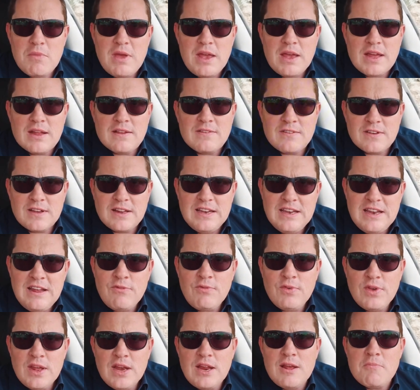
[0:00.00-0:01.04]
to make a
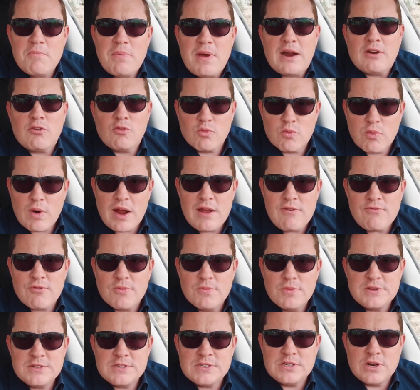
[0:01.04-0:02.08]
significant impact right
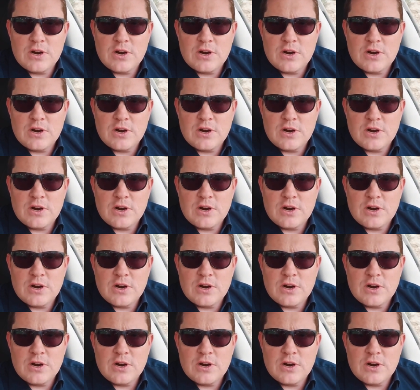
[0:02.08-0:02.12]
from the